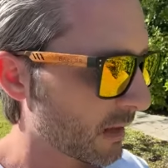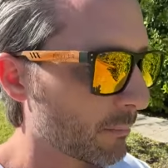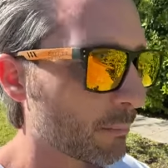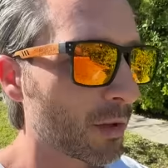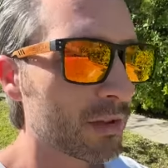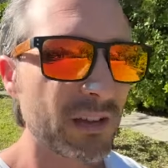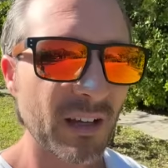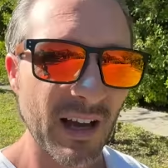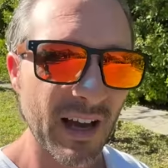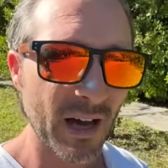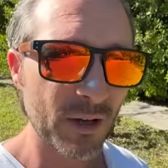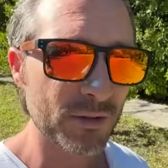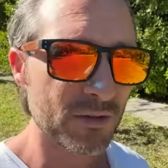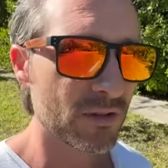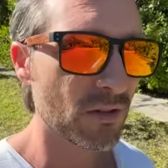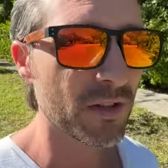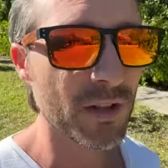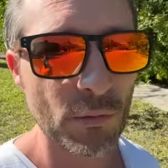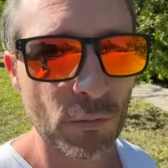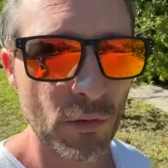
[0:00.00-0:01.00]
but the house is
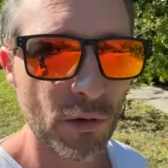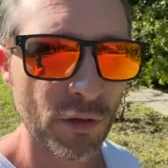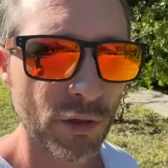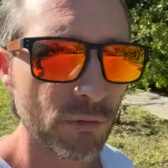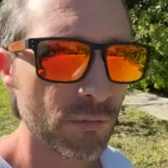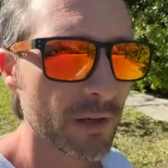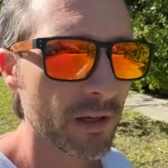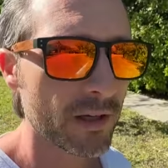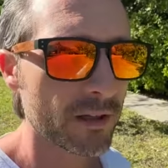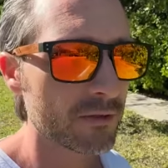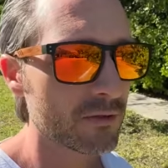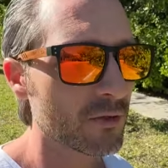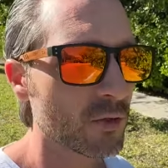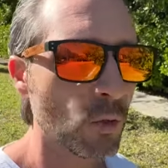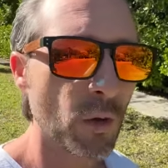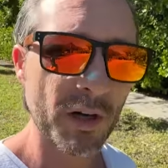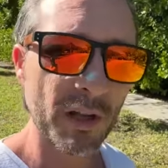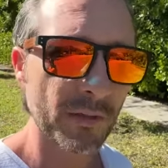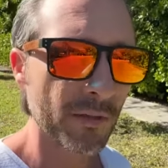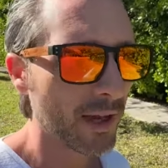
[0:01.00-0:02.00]
only worth
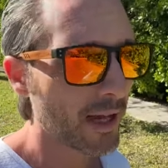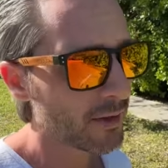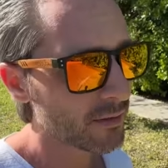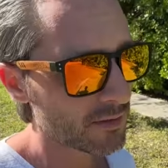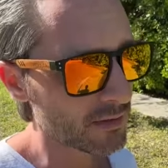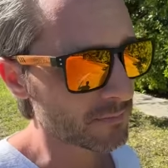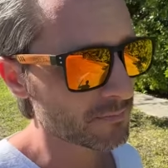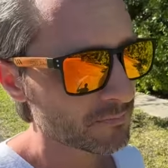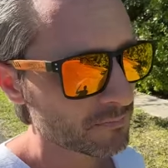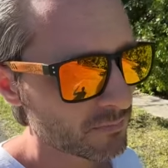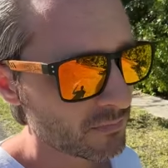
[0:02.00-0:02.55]
$320,000.